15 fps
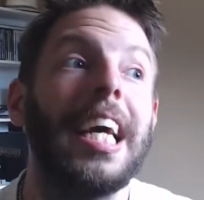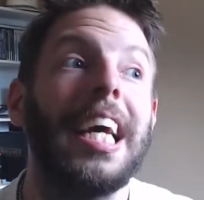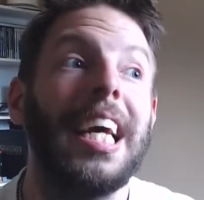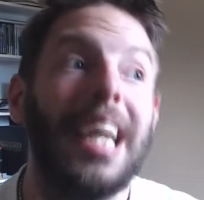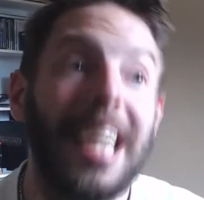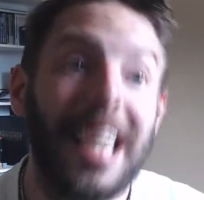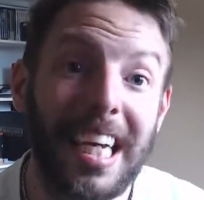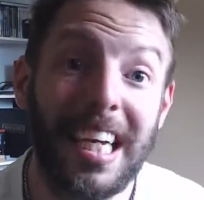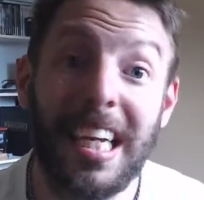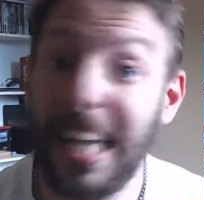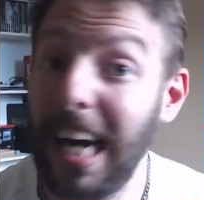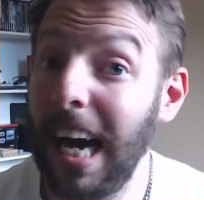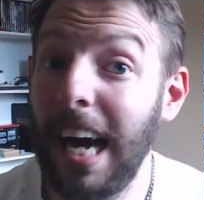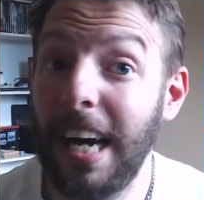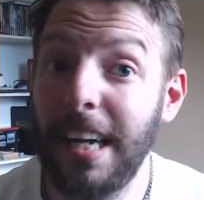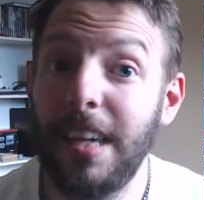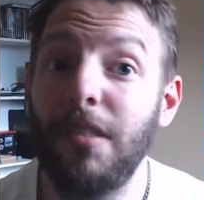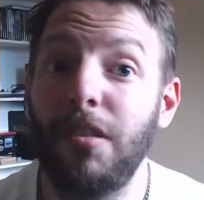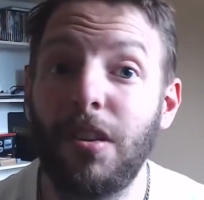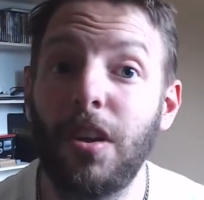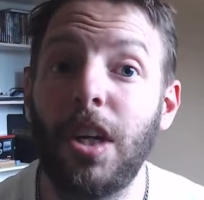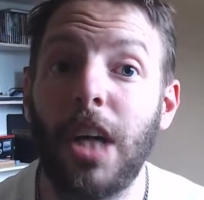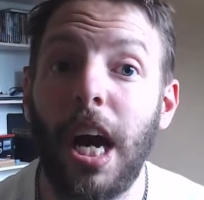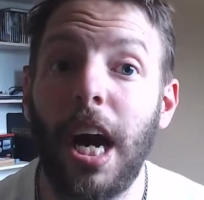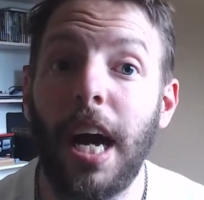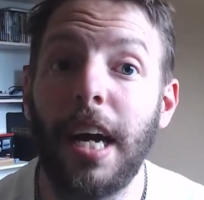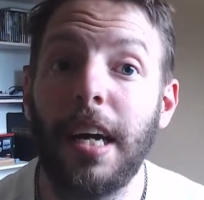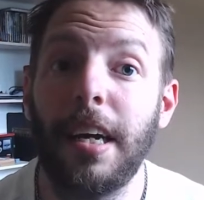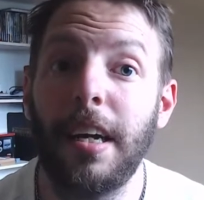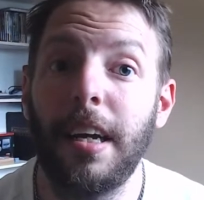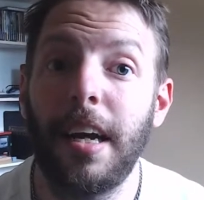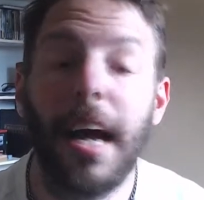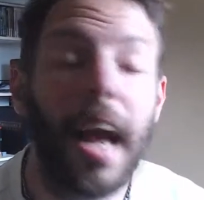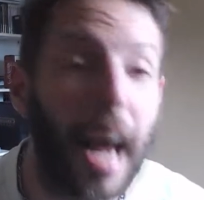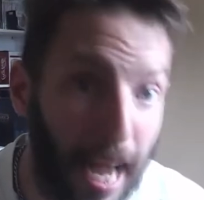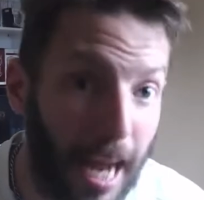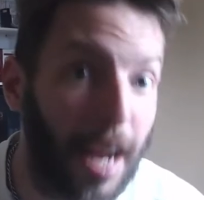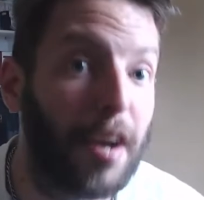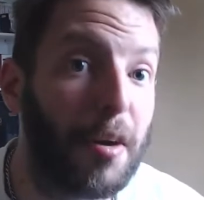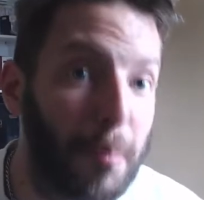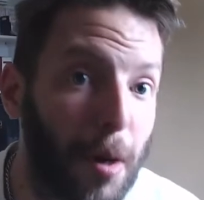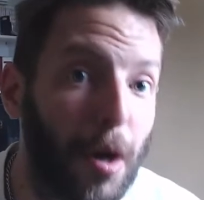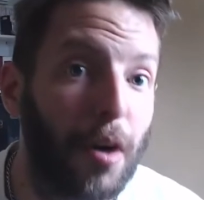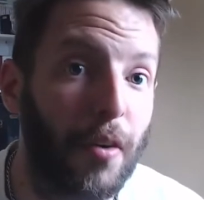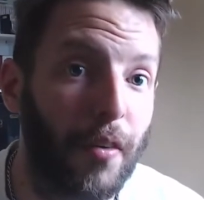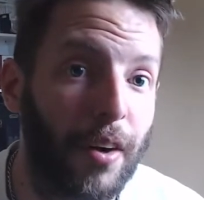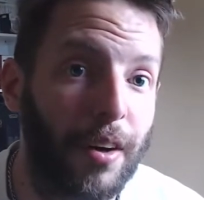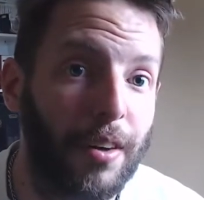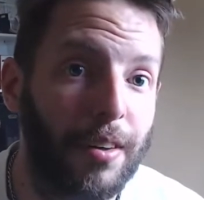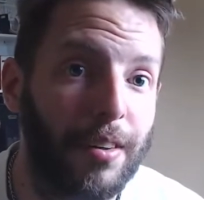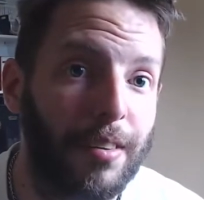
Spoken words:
he's a good guy and a murderer.